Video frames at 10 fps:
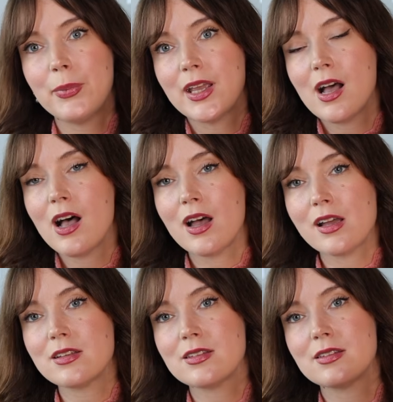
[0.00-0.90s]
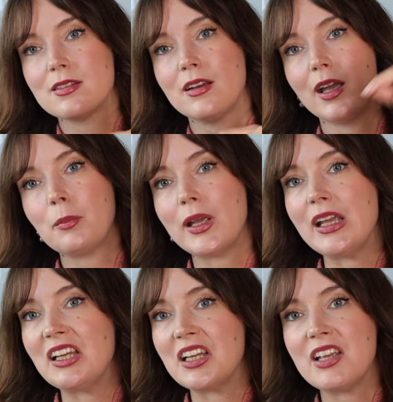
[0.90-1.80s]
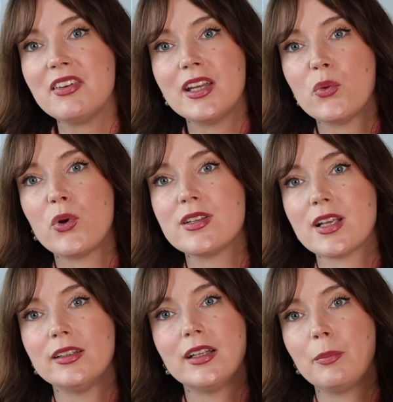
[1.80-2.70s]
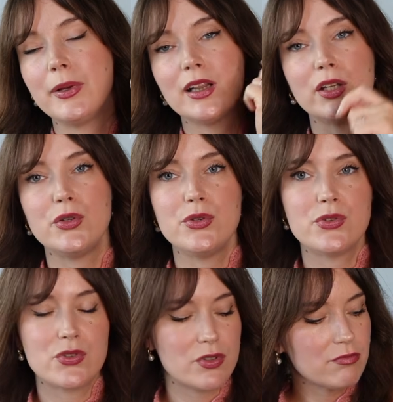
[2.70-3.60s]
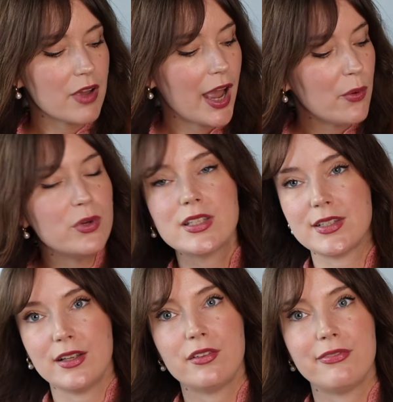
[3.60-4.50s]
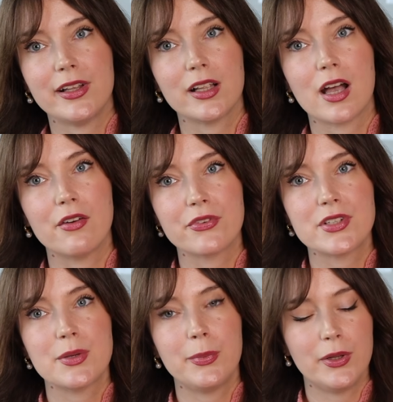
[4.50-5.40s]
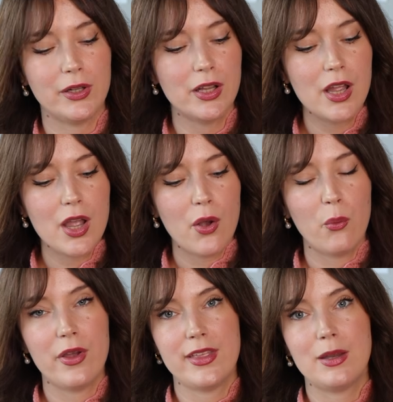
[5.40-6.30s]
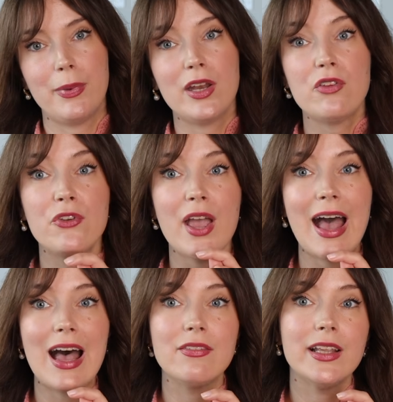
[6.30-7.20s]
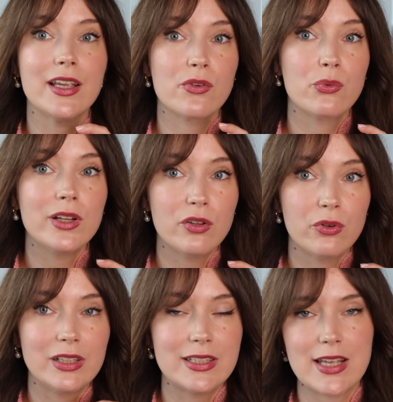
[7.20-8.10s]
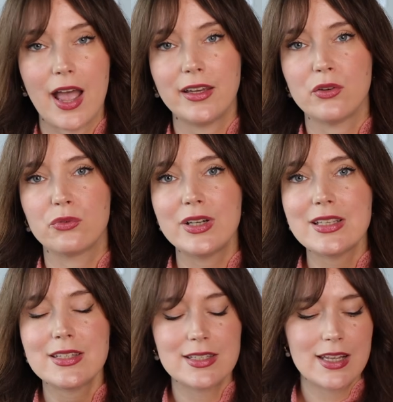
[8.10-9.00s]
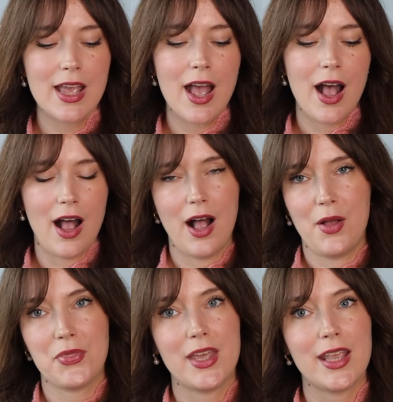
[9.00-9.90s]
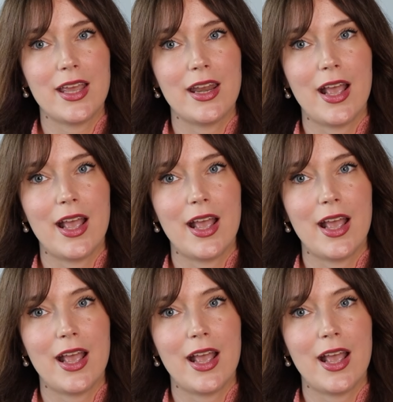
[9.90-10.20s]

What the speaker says: because I mean, even it was a little bit loose, I would still feel comfortable with it. But if you have like a really tiny wrist, they can